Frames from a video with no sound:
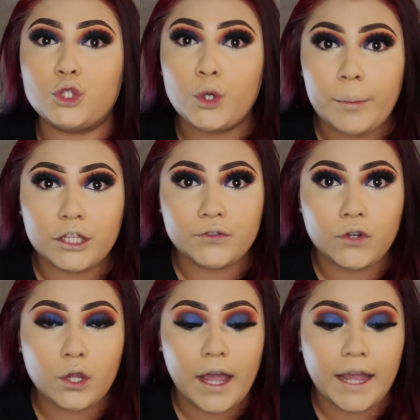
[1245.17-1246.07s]
too much for
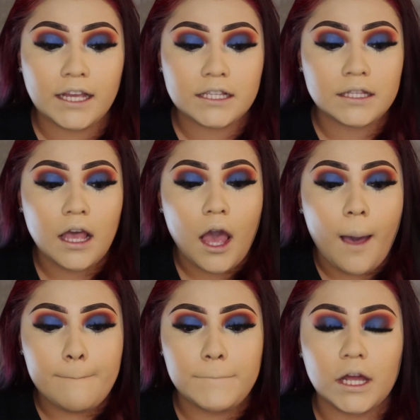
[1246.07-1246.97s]
you guys,
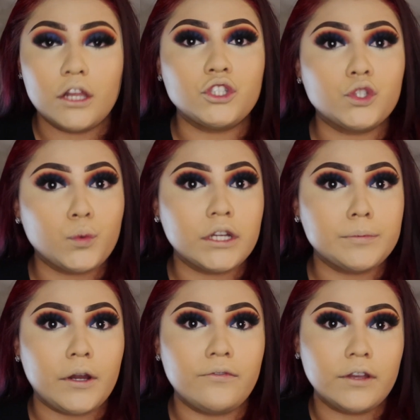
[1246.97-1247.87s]
but it just works
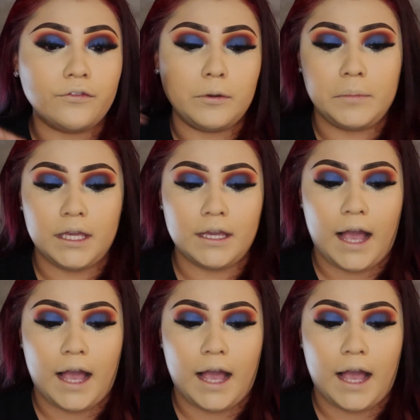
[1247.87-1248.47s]
perfect for me.